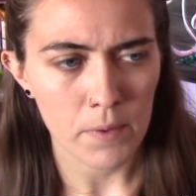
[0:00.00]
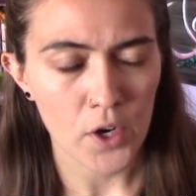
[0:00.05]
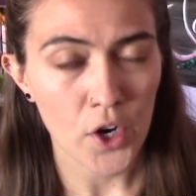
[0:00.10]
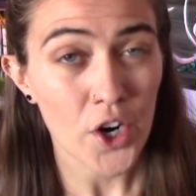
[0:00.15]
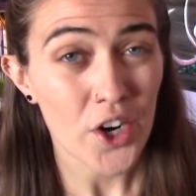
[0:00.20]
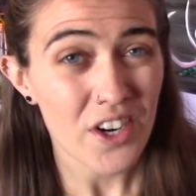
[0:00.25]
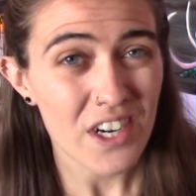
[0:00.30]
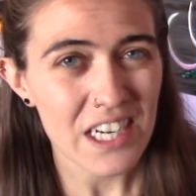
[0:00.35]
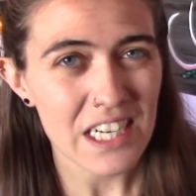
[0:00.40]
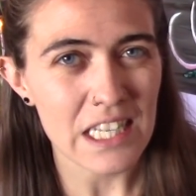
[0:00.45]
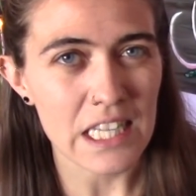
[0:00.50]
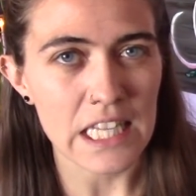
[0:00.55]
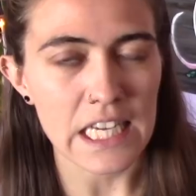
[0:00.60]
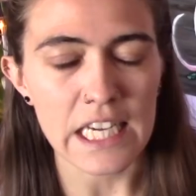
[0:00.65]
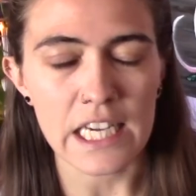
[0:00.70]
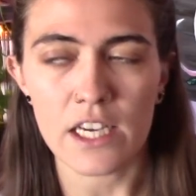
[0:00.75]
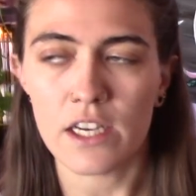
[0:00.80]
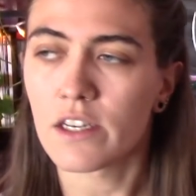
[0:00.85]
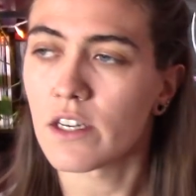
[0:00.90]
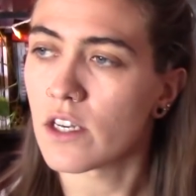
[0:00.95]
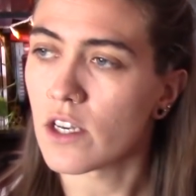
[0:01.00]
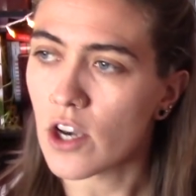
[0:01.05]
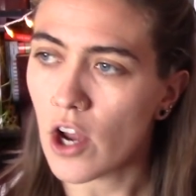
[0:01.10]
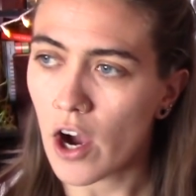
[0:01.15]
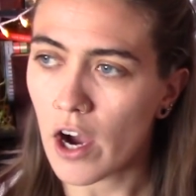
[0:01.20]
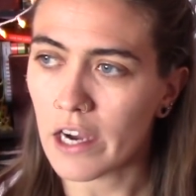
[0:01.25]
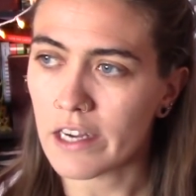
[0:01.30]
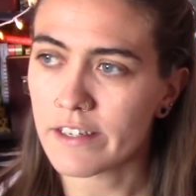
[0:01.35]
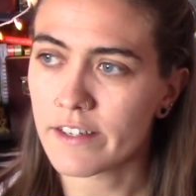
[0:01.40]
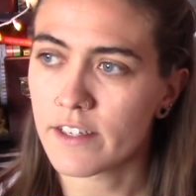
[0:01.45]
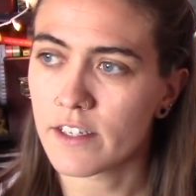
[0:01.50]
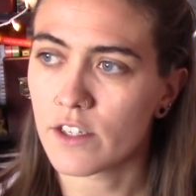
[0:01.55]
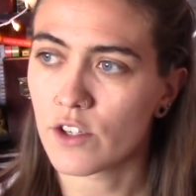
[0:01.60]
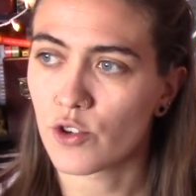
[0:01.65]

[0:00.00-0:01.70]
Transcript: currently not